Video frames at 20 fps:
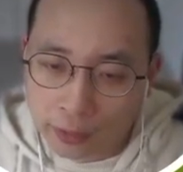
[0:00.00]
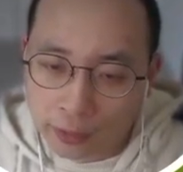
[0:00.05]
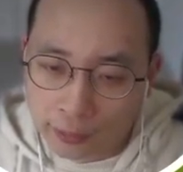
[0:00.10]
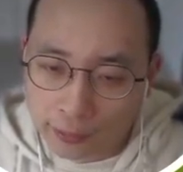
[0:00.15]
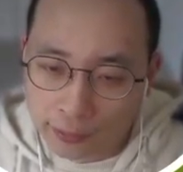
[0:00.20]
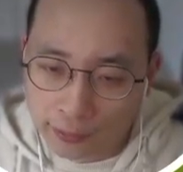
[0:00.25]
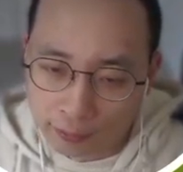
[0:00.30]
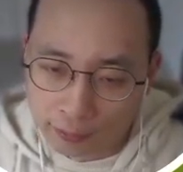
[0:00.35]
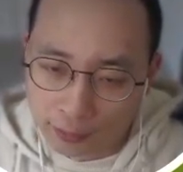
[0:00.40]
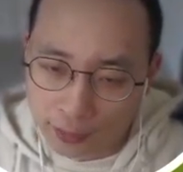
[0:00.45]

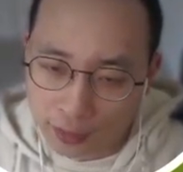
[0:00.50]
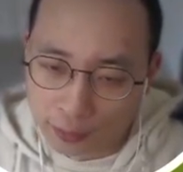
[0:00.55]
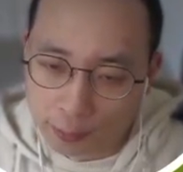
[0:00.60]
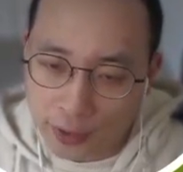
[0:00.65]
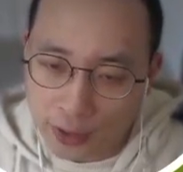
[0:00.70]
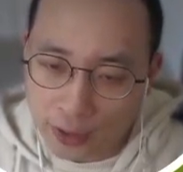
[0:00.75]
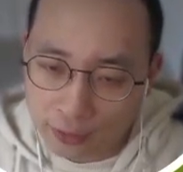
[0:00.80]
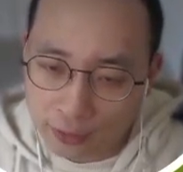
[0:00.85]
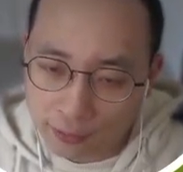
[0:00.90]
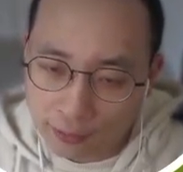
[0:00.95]
so the
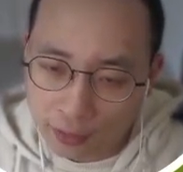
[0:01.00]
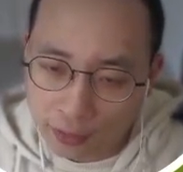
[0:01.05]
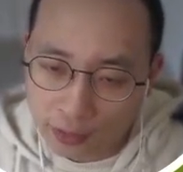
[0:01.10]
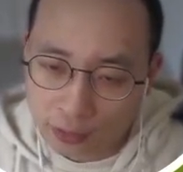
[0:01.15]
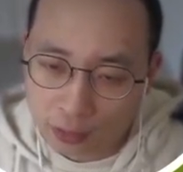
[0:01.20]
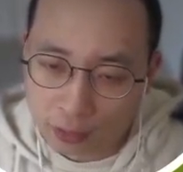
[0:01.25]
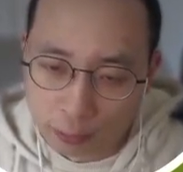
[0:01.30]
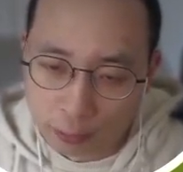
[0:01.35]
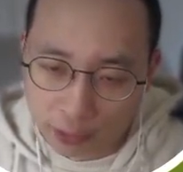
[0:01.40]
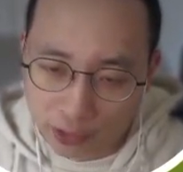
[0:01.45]
Python
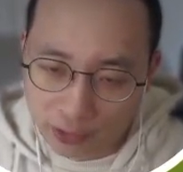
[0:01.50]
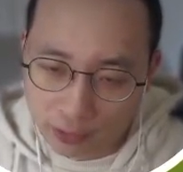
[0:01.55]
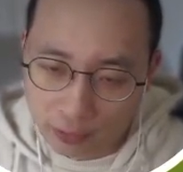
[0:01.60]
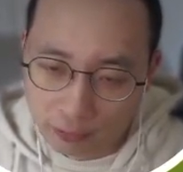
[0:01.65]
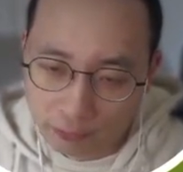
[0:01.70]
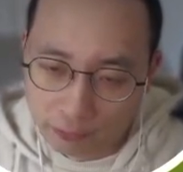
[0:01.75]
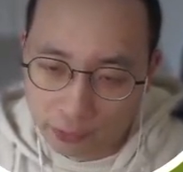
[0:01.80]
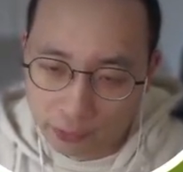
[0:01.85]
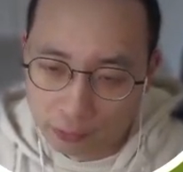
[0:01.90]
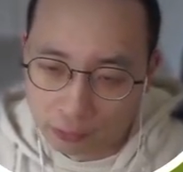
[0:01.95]

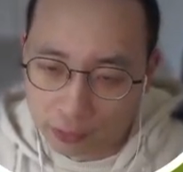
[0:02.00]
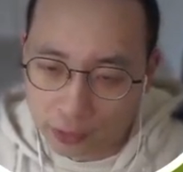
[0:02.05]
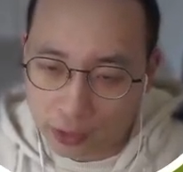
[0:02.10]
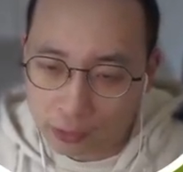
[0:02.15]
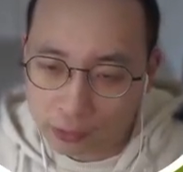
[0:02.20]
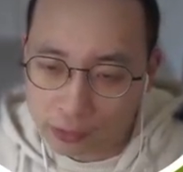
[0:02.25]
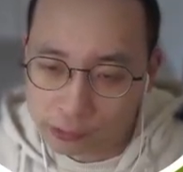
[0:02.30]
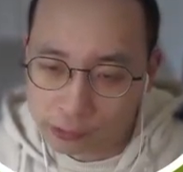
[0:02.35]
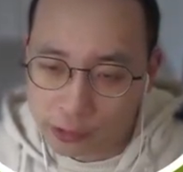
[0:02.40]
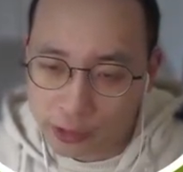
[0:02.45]
interpreter will
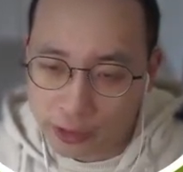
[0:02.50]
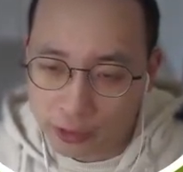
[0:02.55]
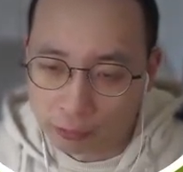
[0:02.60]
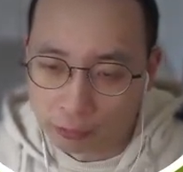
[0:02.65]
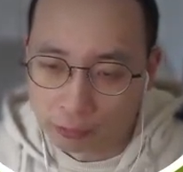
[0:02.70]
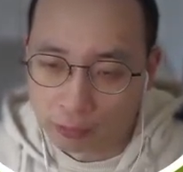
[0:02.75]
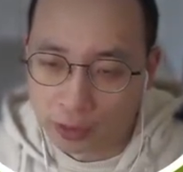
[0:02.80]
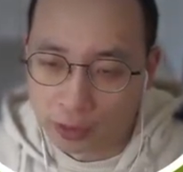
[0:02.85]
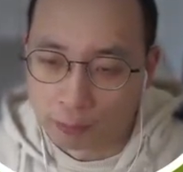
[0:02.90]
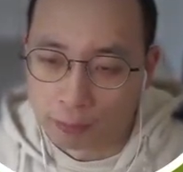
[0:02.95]
not try
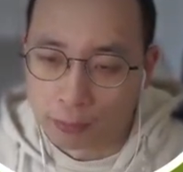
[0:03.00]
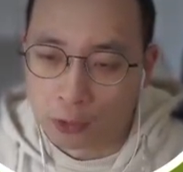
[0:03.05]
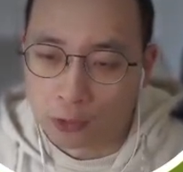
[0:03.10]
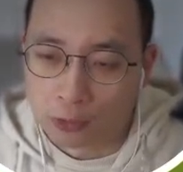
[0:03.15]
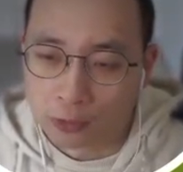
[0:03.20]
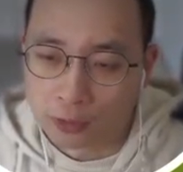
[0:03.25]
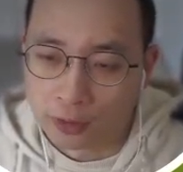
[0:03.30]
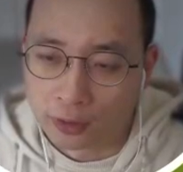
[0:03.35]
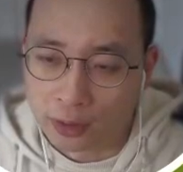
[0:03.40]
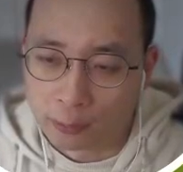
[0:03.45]
to
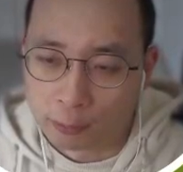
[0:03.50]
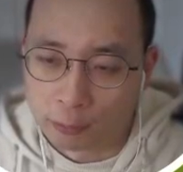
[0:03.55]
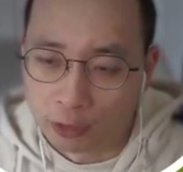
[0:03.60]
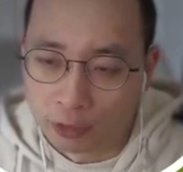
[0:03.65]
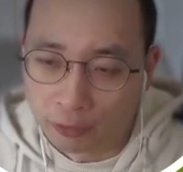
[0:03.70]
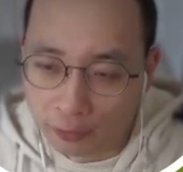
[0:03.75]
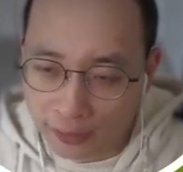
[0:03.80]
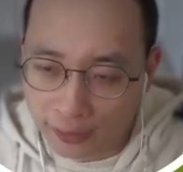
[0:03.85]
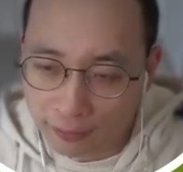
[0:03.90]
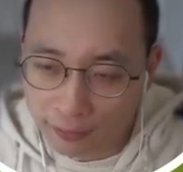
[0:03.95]
import
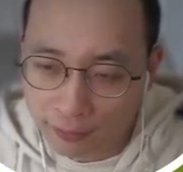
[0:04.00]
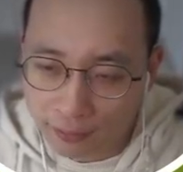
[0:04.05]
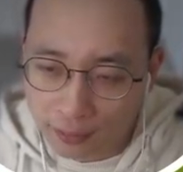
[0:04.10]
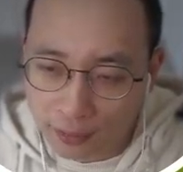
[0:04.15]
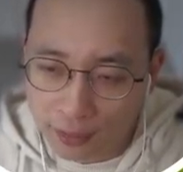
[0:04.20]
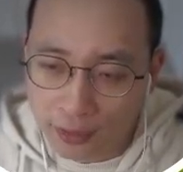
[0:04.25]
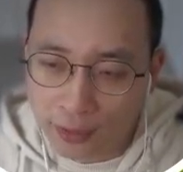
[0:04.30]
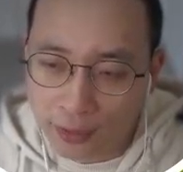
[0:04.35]
libraries